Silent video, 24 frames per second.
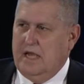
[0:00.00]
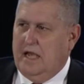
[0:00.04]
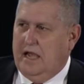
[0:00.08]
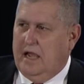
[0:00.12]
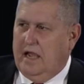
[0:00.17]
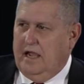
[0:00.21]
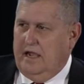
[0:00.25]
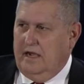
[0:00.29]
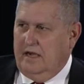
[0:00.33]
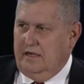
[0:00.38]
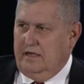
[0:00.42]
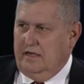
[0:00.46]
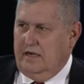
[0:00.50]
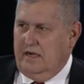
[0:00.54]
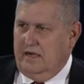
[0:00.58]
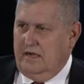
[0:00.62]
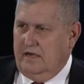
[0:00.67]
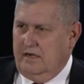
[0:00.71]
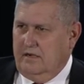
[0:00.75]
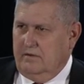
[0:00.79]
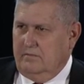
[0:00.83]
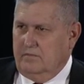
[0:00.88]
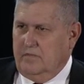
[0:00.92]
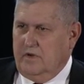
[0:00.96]

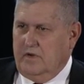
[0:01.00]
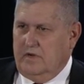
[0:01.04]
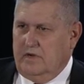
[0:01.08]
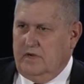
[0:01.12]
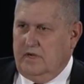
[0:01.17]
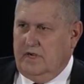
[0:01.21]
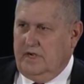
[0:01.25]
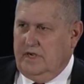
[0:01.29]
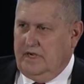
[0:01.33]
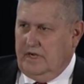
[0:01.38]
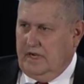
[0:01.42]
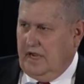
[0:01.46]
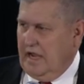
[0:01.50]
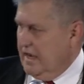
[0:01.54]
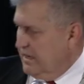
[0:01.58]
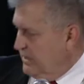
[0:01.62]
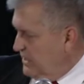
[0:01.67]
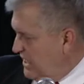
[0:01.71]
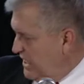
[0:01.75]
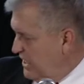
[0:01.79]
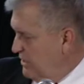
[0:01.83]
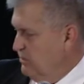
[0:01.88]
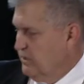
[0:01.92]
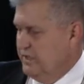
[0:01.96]
and
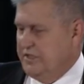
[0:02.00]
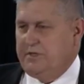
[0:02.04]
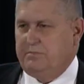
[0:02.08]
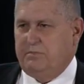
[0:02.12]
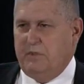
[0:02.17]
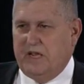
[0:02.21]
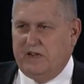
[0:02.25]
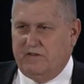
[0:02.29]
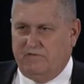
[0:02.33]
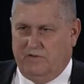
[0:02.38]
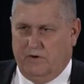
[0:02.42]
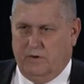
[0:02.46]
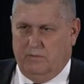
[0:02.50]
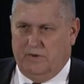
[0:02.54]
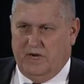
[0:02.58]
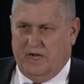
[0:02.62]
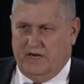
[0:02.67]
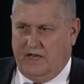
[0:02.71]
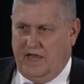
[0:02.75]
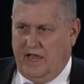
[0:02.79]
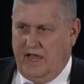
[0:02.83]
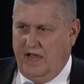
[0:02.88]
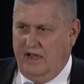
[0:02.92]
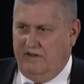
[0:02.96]
he would speak for about
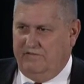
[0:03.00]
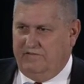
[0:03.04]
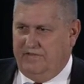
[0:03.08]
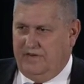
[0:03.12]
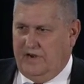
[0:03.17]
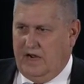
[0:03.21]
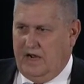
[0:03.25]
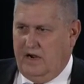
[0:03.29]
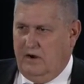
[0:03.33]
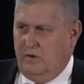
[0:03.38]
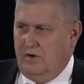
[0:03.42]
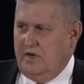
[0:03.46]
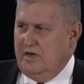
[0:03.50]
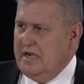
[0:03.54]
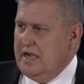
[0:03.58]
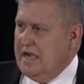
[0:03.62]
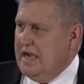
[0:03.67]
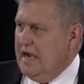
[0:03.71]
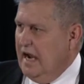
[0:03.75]
a half an hour.